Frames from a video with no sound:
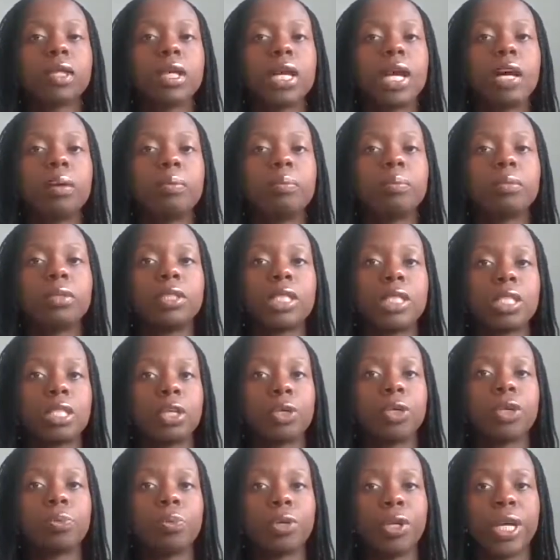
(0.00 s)

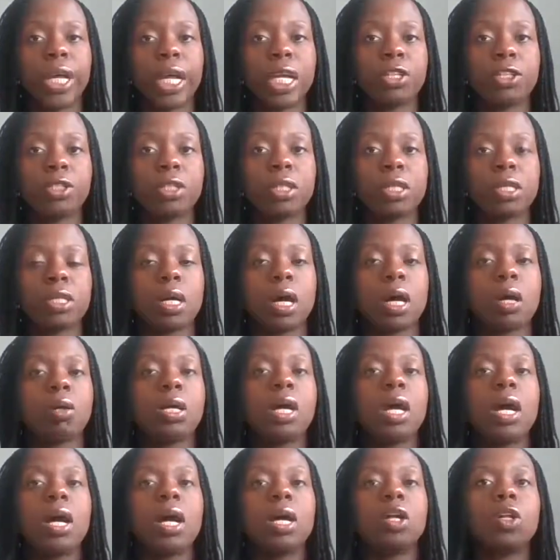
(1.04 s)
communication
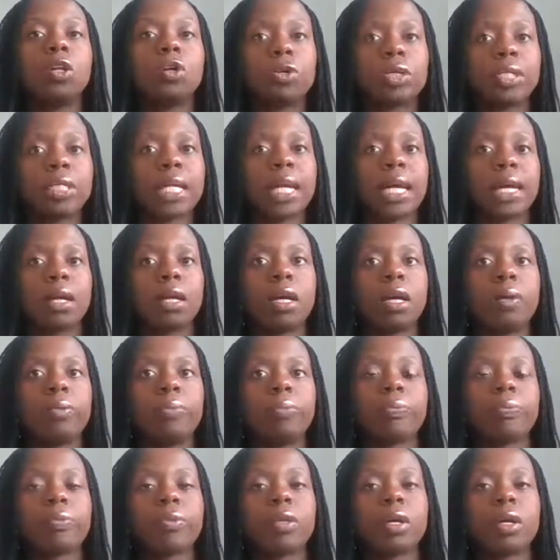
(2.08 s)
style looked at
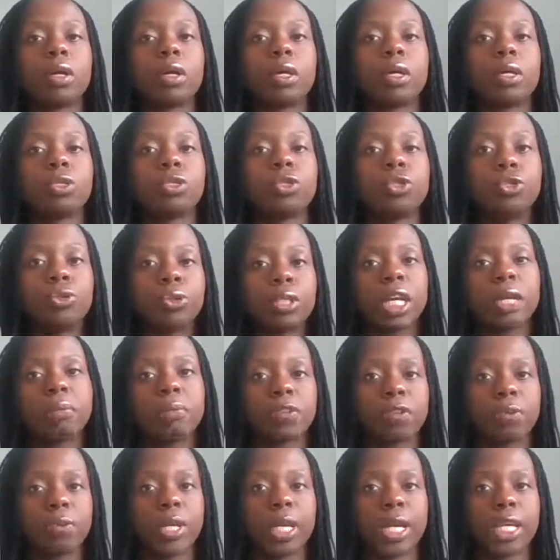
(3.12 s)
2
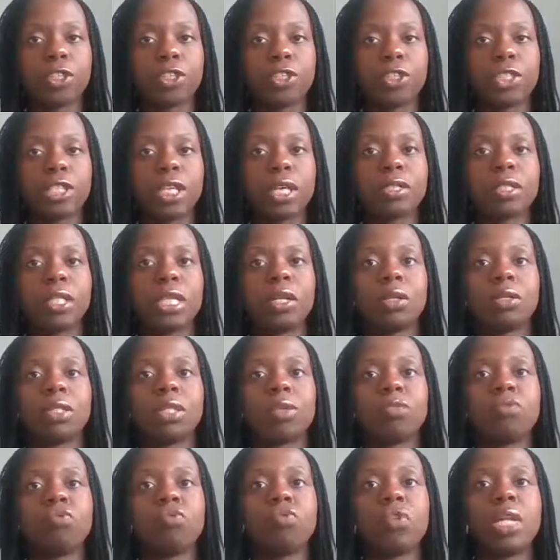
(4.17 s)
types of communication styles. They looked
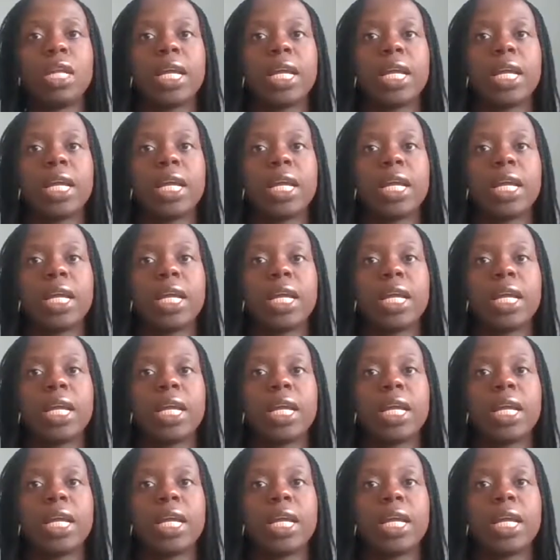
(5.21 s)
at